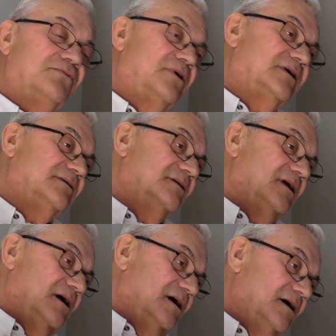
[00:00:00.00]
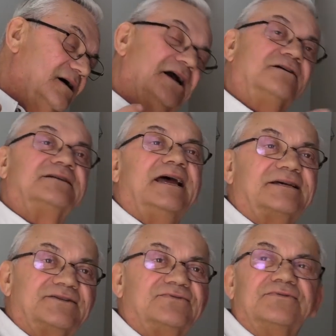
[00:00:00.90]
running air
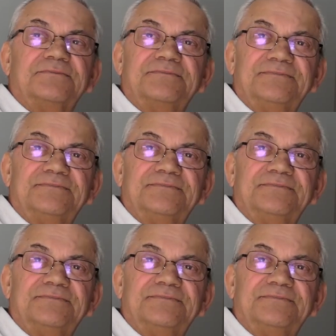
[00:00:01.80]
tanks to them.